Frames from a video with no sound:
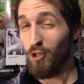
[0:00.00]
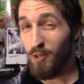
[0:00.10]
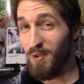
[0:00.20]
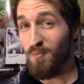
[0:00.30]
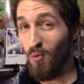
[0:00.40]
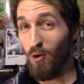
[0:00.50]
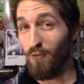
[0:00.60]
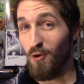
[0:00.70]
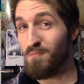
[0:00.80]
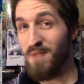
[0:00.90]
little bit more of
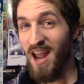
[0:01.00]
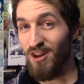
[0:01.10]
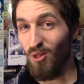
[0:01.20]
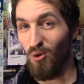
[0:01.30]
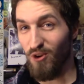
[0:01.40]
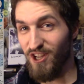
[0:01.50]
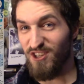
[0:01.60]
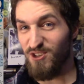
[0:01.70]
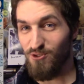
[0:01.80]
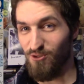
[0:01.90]
her
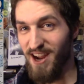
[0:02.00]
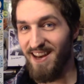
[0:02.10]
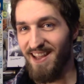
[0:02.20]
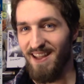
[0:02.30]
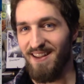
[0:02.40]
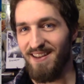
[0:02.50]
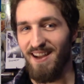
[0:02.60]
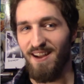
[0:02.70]
Mandalorian grit and